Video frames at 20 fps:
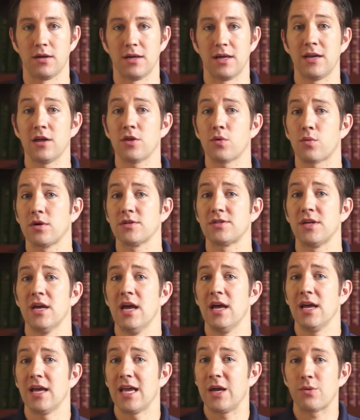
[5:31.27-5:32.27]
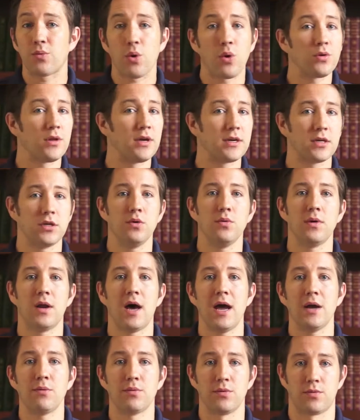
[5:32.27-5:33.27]
In other words, he wrote like you and
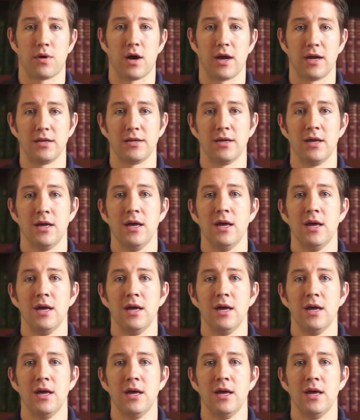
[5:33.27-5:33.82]
I would write.